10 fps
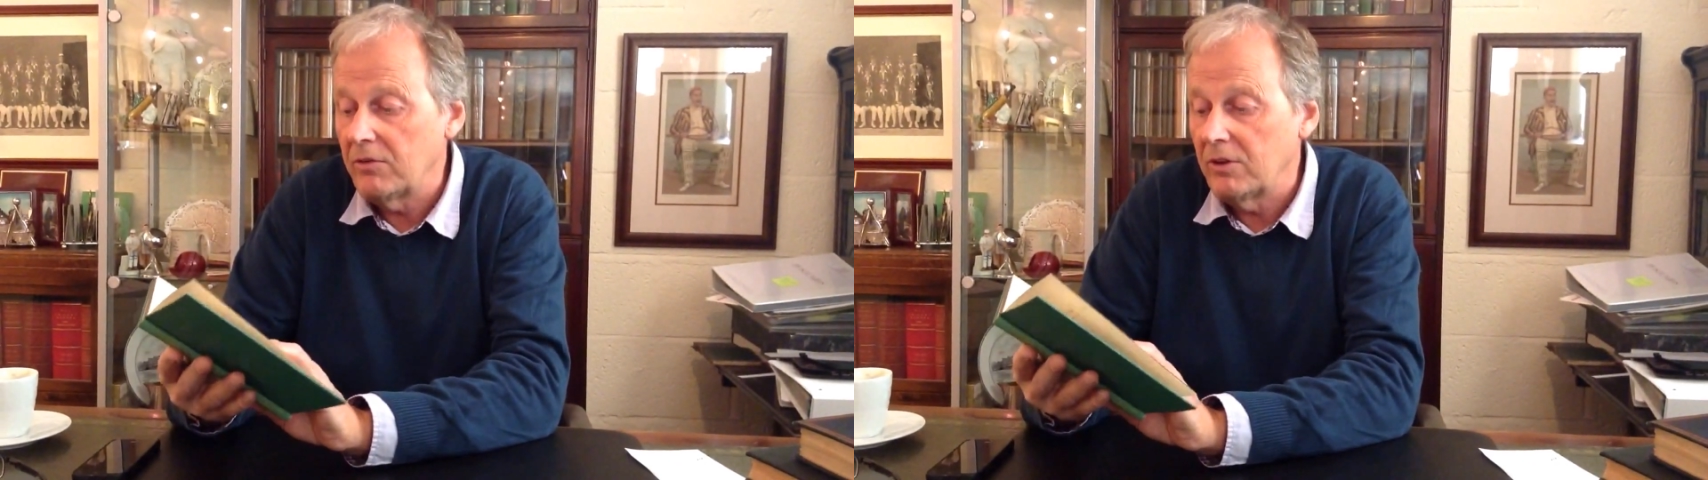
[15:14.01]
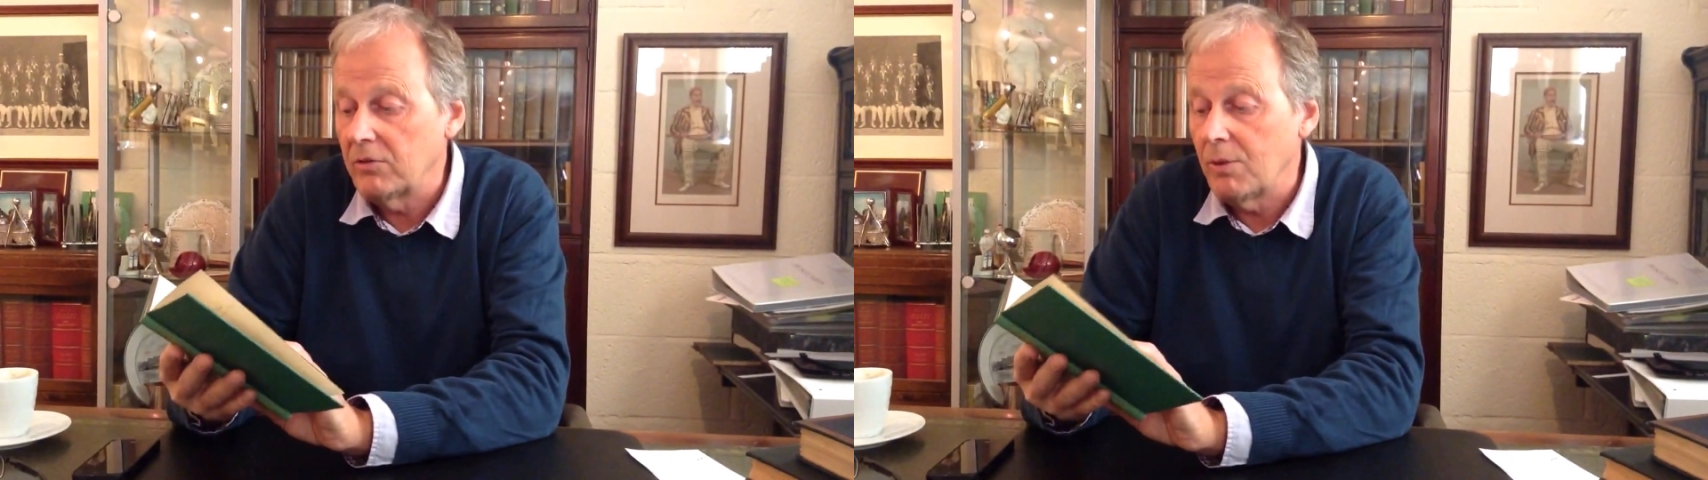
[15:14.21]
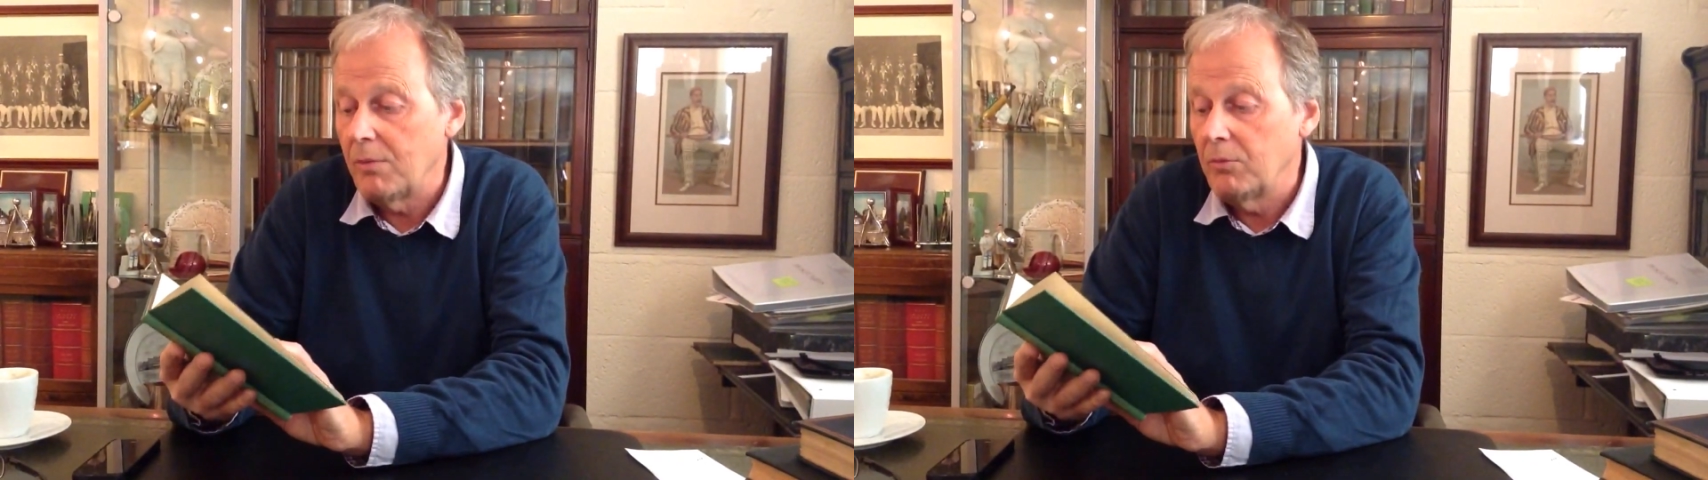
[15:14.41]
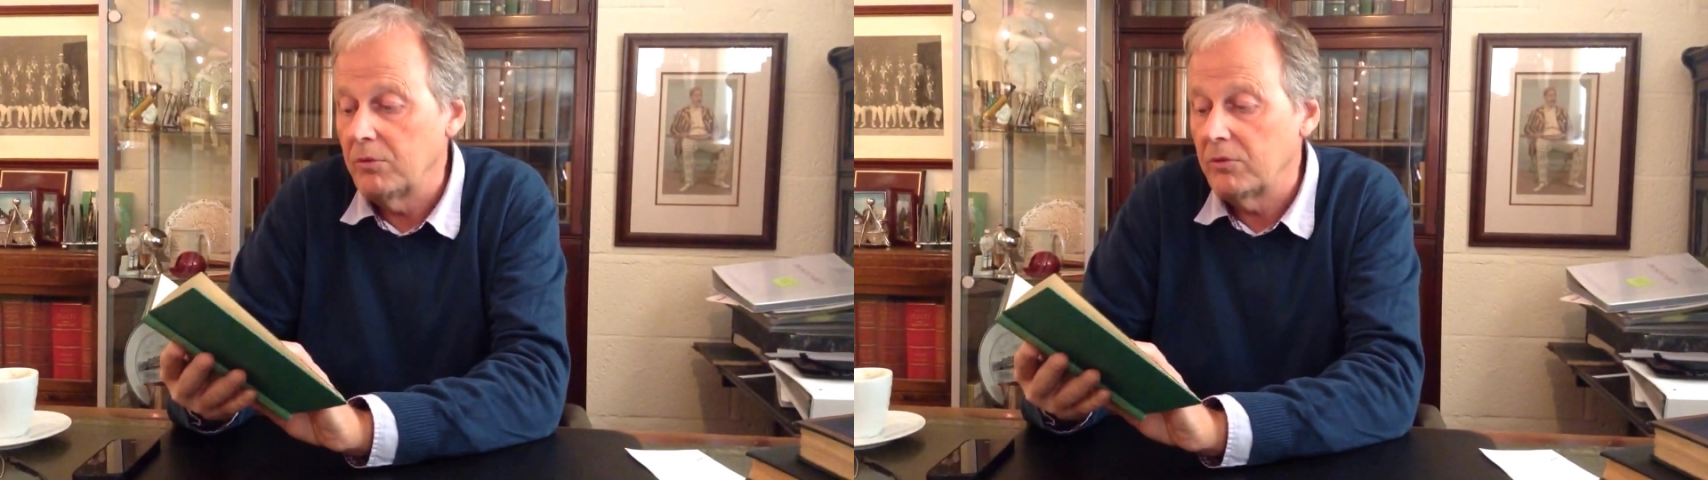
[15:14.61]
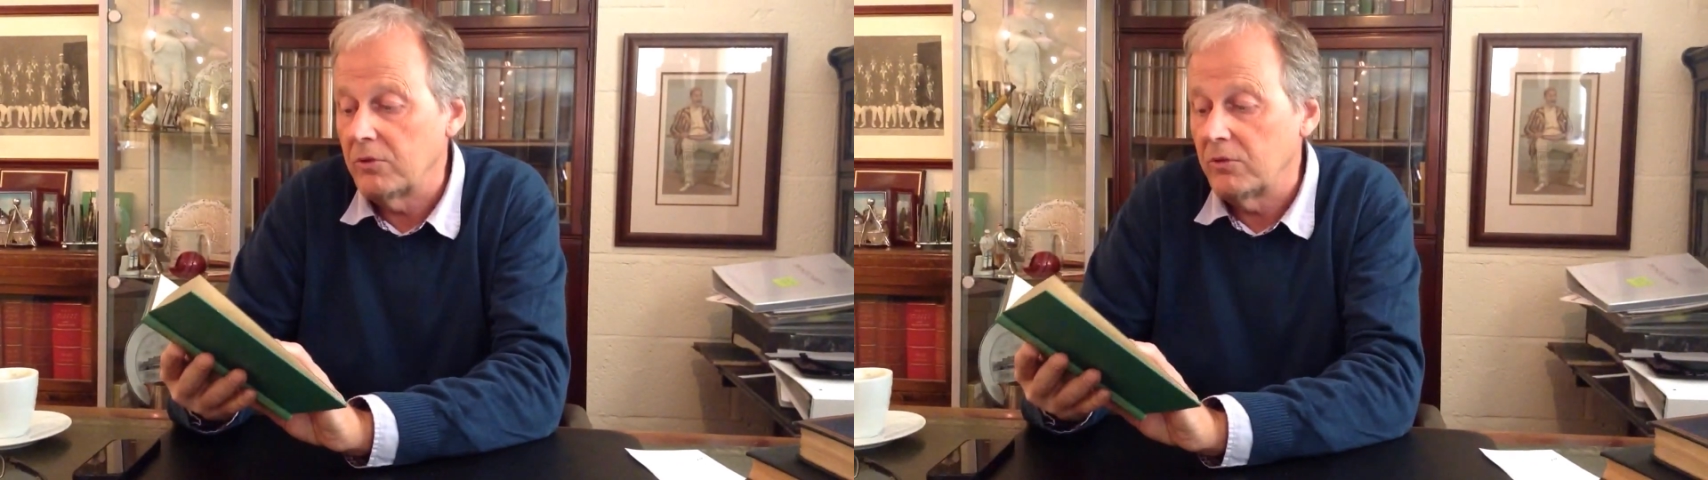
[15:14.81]
This one was
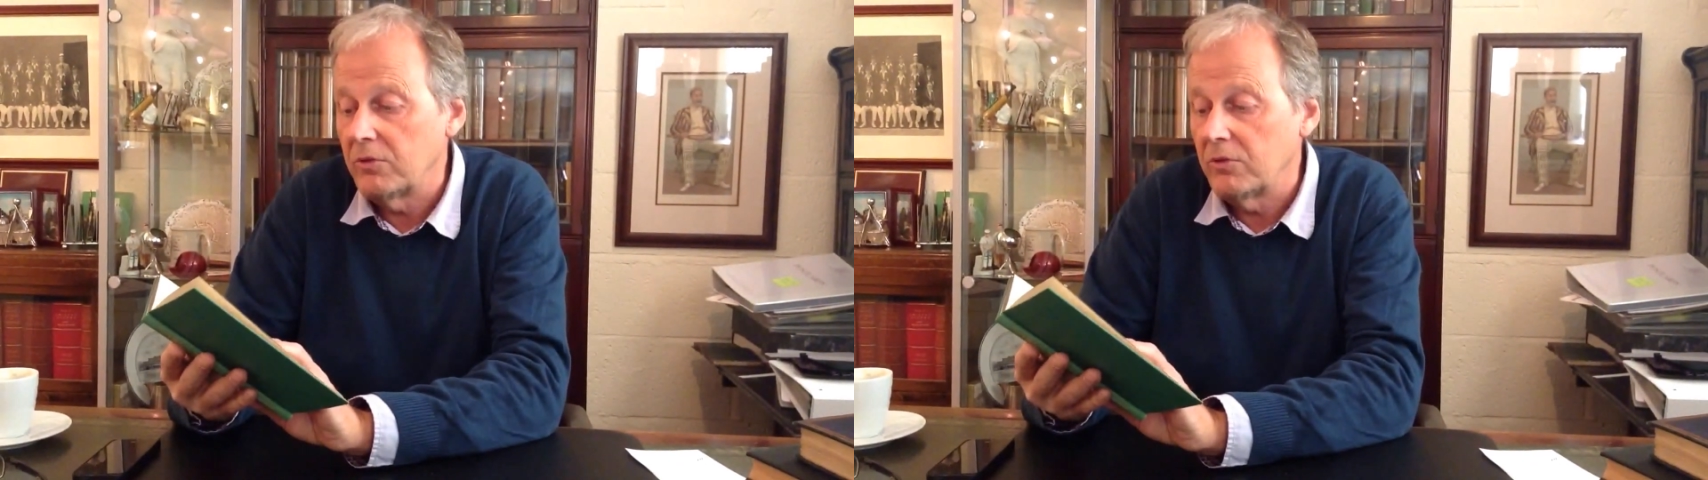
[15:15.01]
to